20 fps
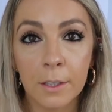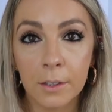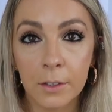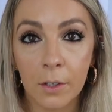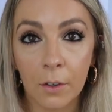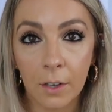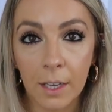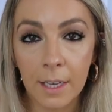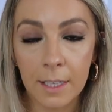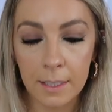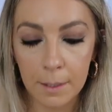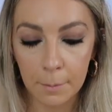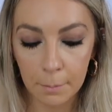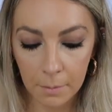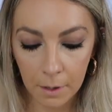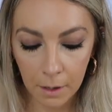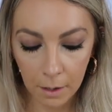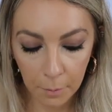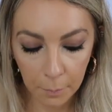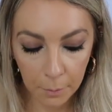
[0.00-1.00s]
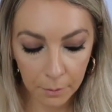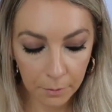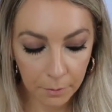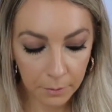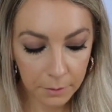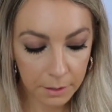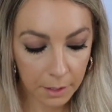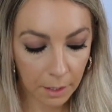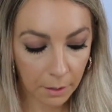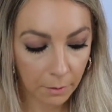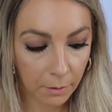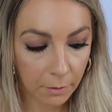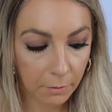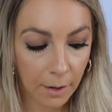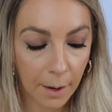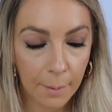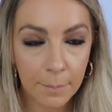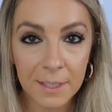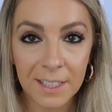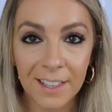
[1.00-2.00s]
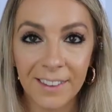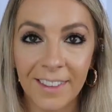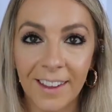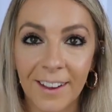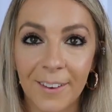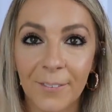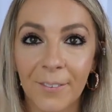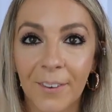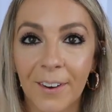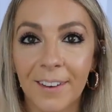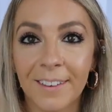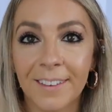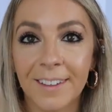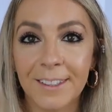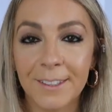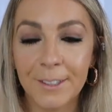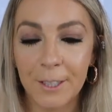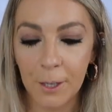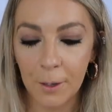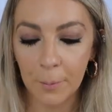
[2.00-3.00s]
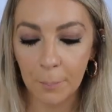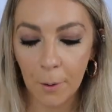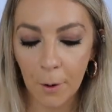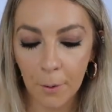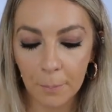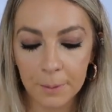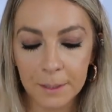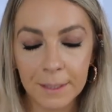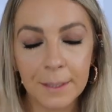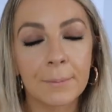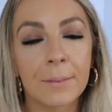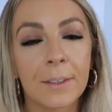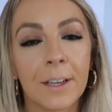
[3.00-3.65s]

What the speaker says: solid marble. So grabbed that one to pop some